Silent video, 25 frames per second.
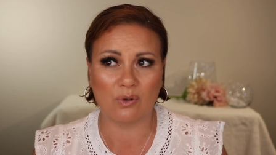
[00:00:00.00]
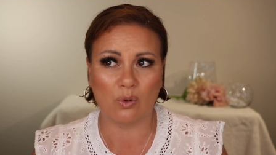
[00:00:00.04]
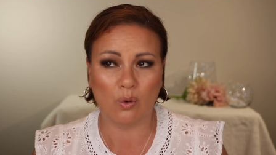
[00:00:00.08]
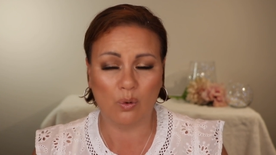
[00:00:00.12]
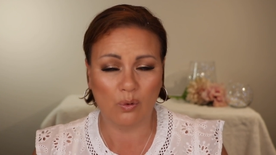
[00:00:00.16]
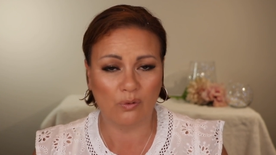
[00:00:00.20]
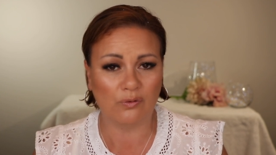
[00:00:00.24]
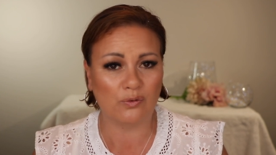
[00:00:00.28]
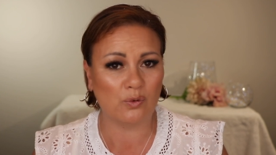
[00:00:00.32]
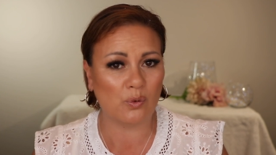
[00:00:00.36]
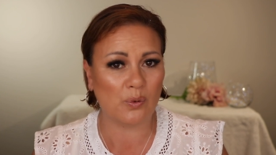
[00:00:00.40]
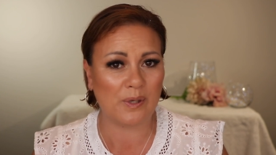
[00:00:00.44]

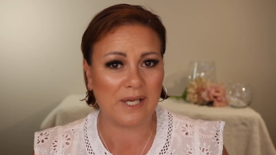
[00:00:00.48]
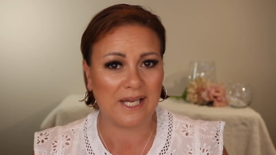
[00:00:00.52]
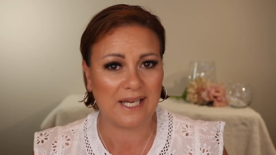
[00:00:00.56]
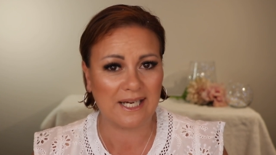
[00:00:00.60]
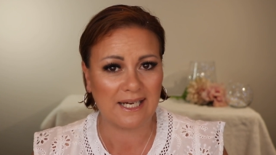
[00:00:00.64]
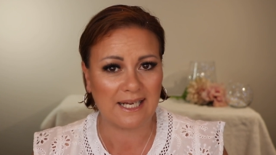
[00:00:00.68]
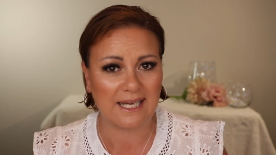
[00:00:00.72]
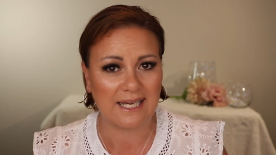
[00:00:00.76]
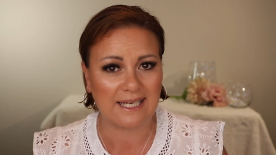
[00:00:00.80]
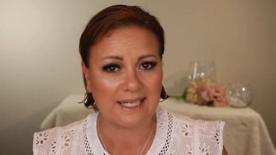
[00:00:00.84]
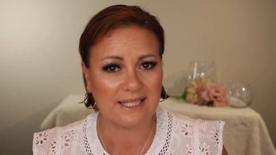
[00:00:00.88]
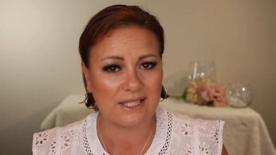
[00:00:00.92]
awful
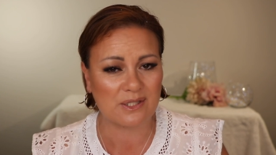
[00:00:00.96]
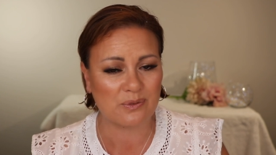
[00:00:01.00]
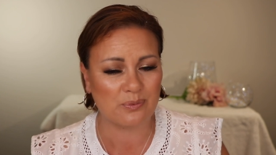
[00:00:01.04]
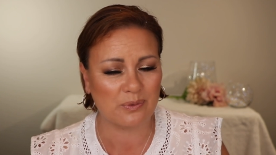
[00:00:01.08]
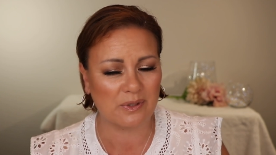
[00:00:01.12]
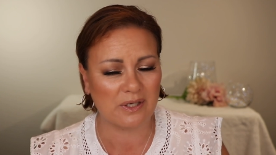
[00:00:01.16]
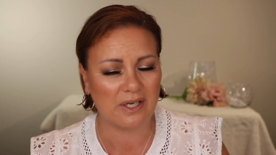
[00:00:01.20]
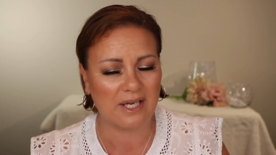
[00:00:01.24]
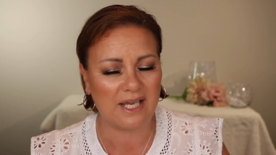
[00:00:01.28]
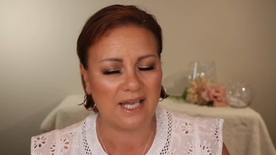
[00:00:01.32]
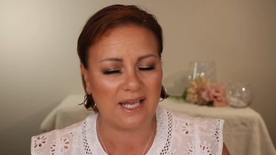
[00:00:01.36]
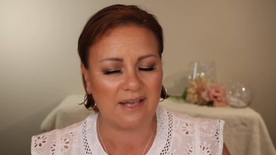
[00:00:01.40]
headaches
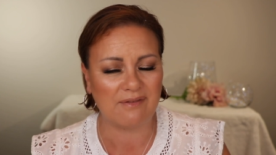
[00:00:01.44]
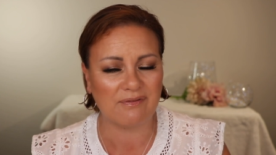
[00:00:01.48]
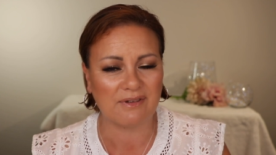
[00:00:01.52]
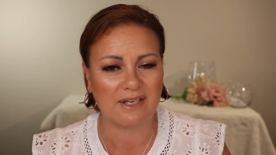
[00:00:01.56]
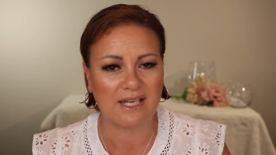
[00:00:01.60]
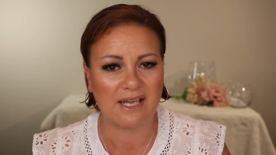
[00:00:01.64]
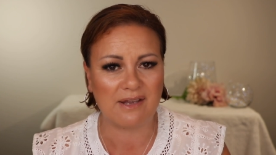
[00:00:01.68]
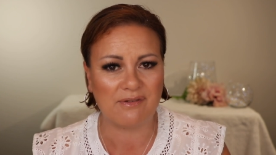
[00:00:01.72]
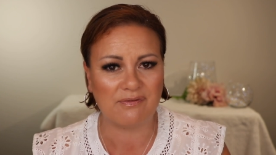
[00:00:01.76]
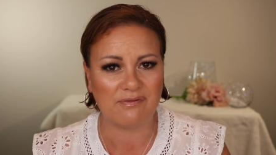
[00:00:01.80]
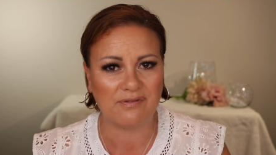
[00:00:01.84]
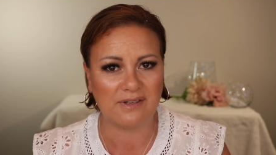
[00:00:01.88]
when I have
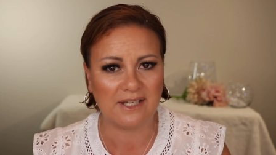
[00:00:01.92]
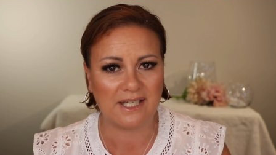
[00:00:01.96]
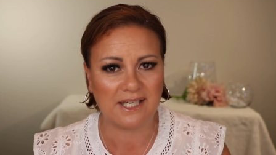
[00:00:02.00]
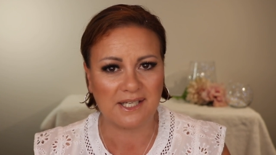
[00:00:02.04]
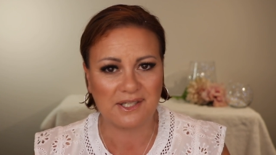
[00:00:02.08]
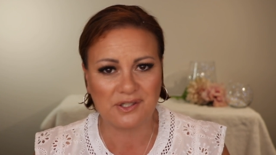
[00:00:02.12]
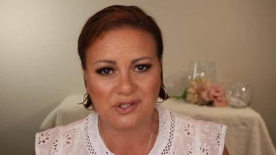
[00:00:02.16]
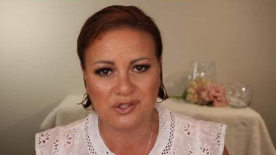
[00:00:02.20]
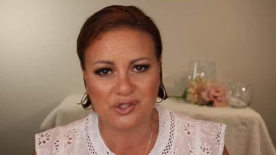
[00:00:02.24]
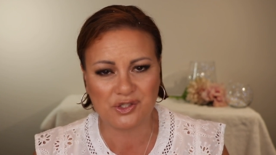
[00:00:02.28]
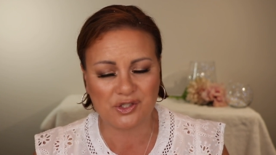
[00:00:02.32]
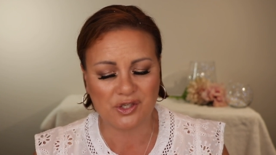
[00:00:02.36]

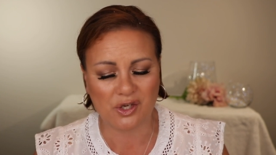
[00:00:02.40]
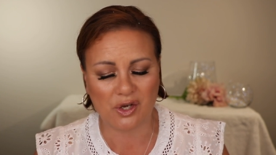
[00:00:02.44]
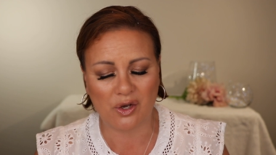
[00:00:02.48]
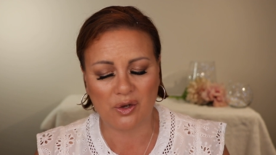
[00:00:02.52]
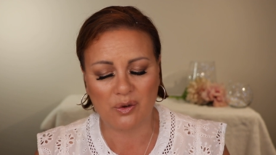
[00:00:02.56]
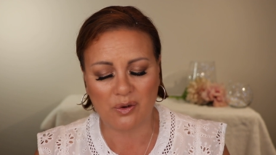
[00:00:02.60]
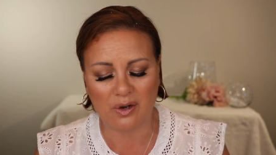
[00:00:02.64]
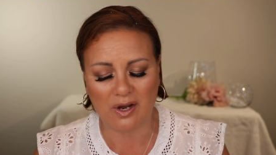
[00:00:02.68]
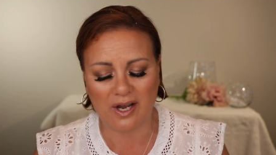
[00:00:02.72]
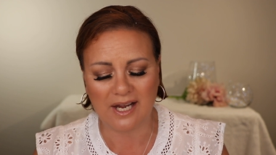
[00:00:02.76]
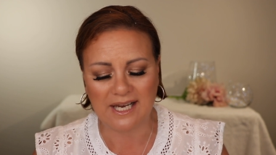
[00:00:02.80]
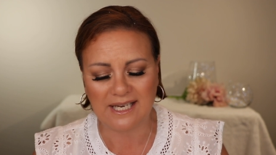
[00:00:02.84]
caffeine,
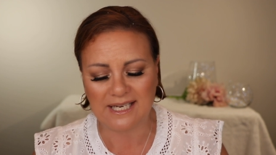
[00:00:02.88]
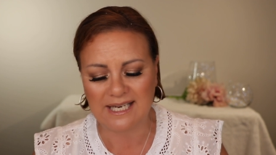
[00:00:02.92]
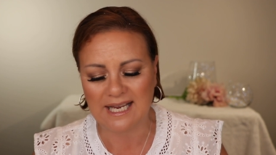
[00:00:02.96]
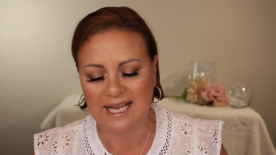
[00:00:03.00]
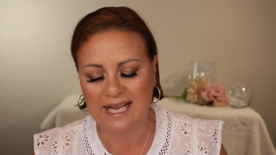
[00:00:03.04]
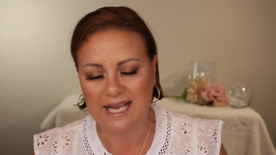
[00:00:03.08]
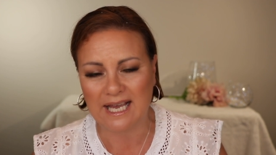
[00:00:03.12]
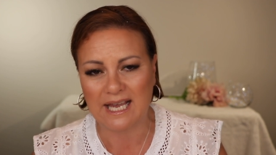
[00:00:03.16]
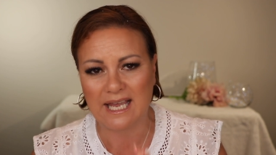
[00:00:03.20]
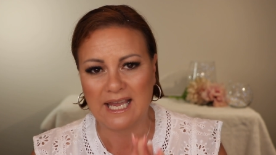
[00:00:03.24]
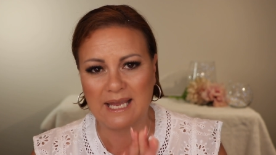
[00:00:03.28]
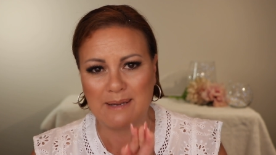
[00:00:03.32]
so I
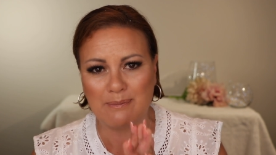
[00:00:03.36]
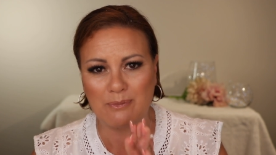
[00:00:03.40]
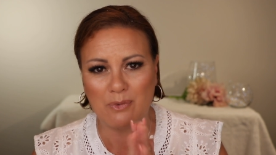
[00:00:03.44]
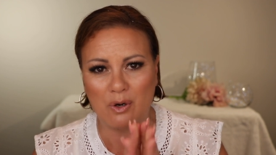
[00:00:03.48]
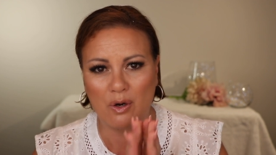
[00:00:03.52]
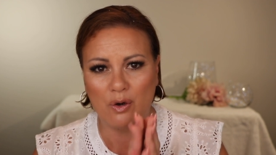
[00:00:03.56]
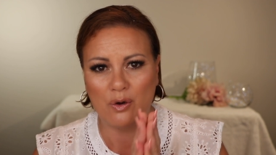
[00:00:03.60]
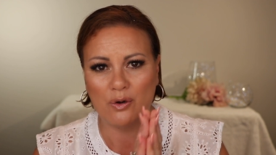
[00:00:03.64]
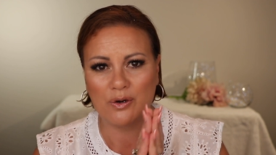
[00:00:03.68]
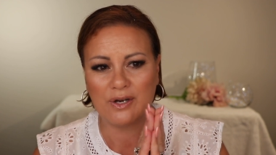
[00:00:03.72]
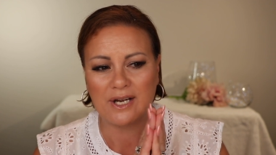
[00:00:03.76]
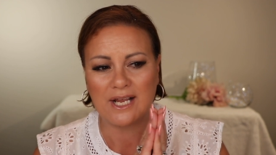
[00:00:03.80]
now am
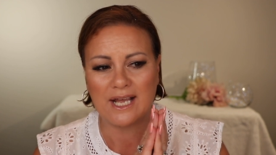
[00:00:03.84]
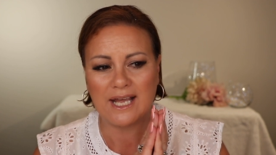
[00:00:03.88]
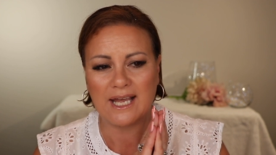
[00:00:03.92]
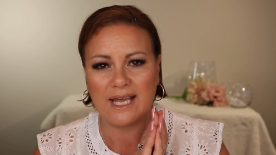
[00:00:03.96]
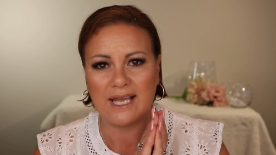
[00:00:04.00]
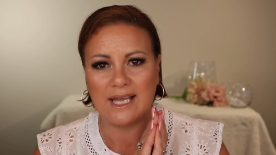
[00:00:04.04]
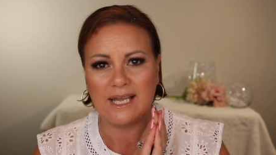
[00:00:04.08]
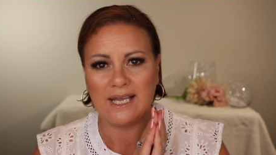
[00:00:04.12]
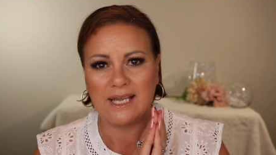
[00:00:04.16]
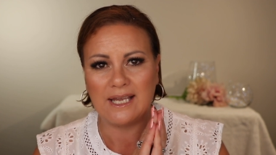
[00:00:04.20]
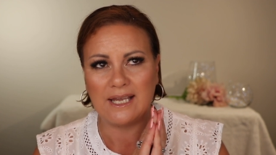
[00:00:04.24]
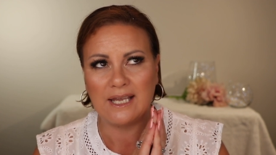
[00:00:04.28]
on
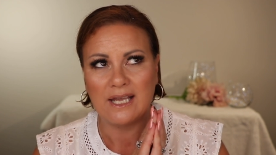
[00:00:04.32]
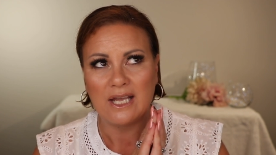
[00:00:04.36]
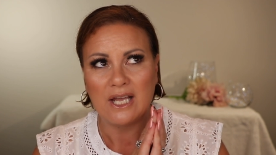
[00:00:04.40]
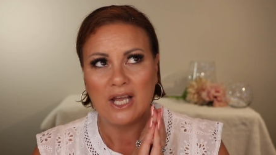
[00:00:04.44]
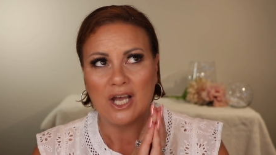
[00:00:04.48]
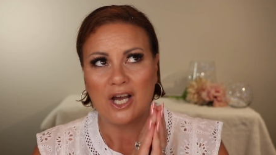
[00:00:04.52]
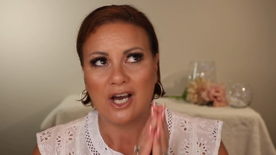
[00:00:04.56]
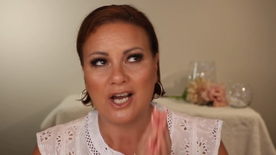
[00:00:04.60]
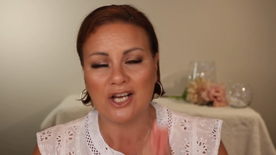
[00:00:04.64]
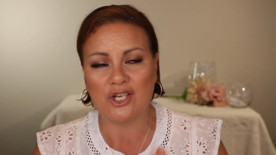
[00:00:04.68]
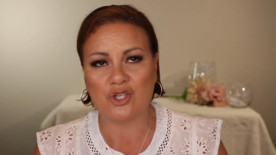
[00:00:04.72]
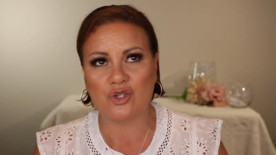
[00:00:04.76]
I
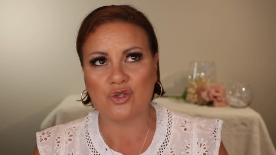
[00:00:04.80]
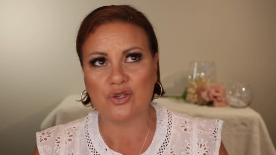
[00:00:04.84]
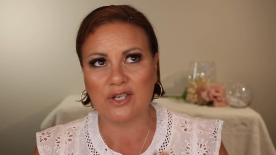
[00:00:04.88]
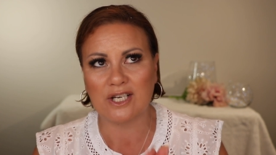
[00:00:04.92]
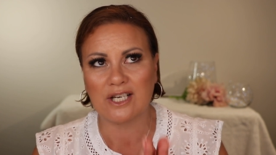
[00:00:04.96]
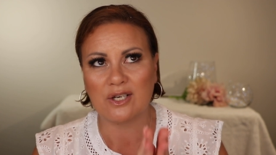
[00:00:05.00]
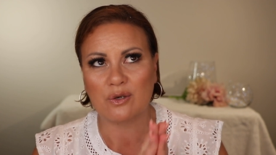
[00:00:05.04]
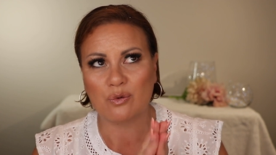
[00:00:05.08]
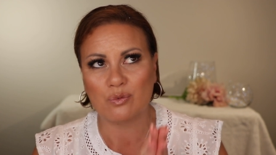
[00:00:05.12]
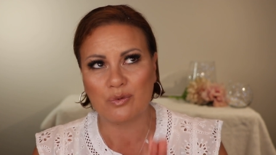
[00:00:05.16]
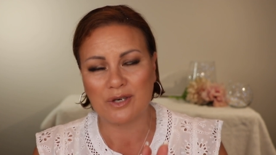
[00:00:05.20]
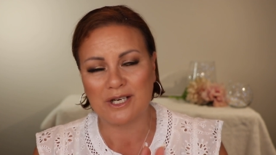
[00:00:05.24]

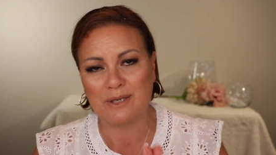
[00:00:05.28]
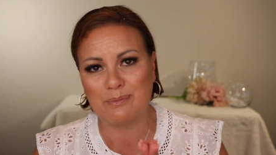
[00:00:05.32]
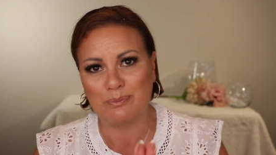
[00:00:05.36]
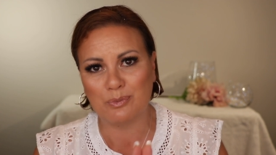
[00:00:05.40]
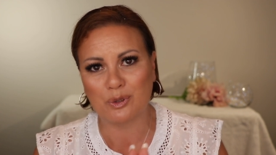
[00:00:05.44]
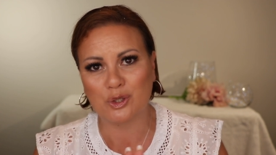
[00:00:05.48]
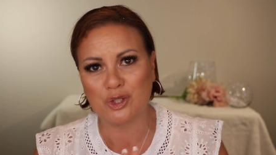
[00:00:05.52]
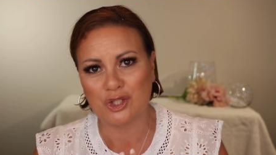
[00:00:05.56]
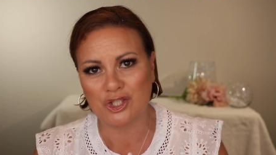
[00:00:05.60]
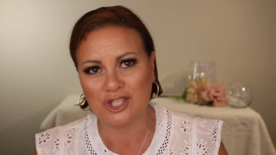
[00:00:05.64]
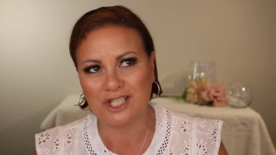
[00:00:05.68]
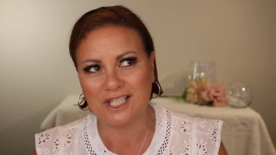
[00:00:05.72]
drink
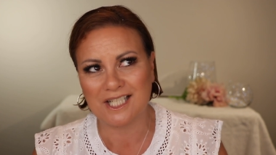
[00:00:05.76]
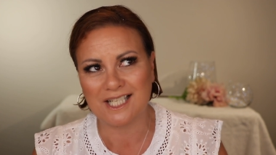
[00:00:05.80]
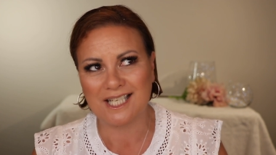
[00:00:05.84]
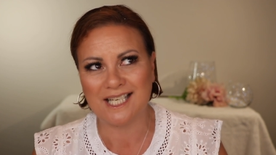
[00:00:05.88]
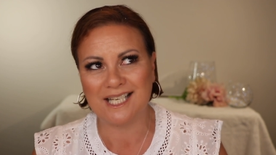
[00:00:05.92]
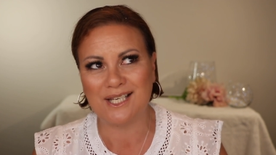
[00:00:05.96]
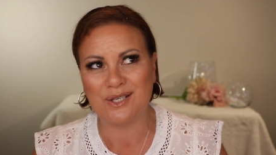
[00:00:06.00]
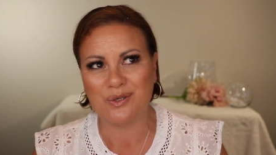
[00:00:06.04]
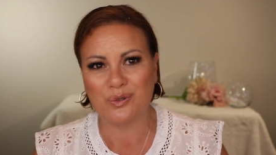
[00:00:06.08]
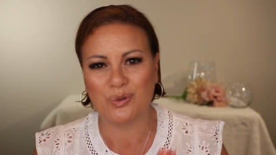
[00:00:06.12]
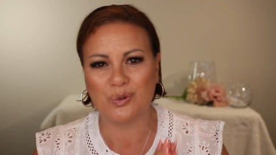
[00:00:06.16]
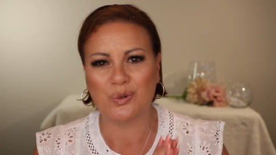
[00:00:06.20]
Redbush
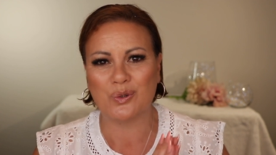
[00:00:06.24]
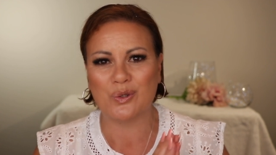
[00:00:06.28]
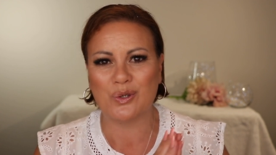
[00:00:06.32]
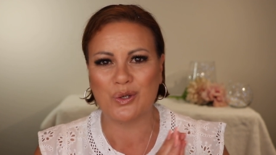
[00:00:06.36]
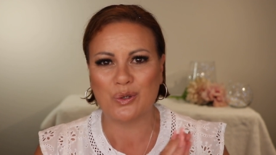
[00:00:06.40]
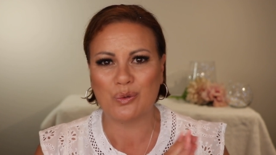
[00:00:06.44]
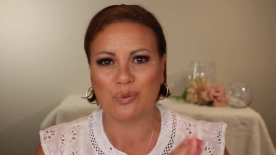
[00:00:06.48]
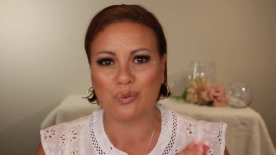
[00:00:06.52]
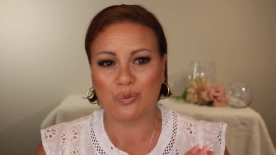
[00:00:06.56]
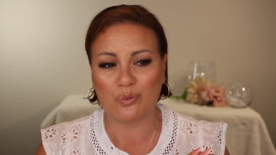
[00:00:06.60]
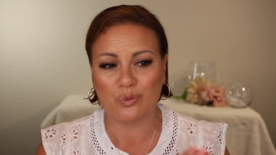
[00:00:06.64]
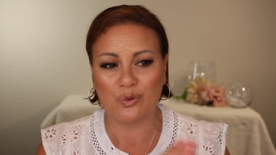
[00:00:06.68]
tea
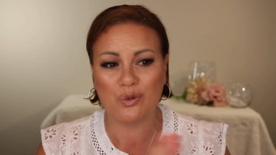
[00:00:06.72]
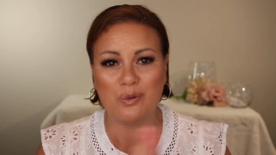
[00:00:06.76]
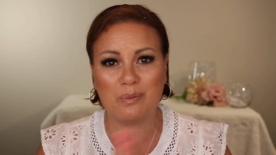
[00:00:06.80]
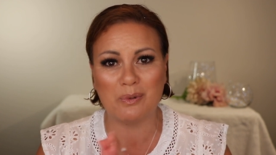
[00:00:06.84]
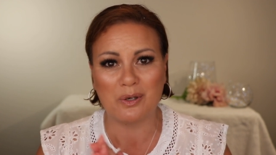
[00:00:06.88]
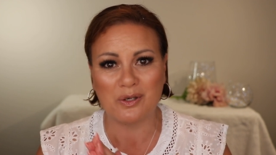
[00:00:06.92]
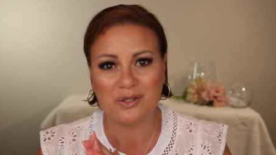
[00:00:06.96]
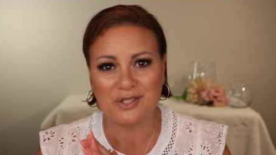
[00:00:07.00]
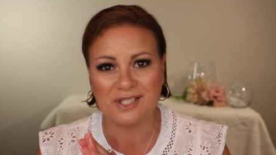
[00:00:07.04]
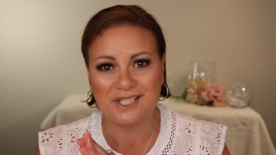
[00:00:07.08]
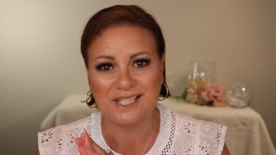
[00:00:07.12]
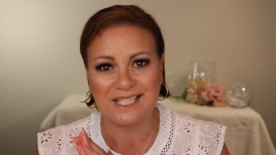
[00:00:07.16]
or
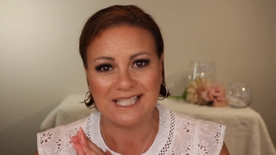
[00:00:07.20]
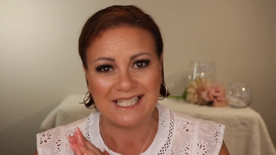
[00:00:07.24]
rooibos